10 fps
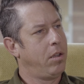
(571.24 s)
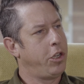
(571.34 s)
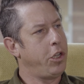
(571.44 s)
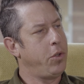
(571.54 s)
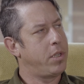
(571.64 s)

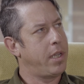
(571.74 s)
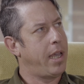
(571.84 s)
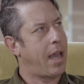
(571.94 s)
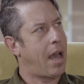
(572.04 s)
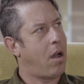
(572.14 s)
Do you
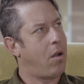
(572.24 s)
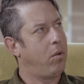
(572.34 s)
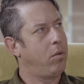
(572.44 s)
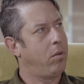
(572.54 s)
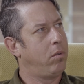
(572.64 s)
see
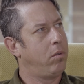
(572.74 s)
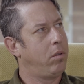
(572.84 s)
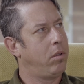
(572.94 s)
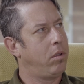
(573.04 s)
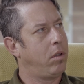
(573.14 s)
how
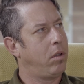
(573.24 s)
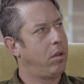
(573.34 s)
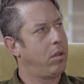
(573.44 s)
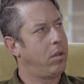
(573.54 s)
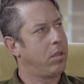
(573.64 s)

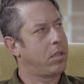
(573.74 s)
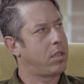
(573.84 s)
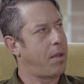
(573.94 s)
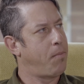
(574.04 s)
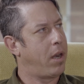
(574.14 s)

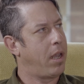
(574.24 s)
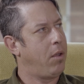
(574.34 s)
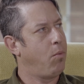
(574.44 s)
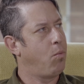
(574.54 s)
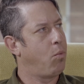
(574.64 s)
somebody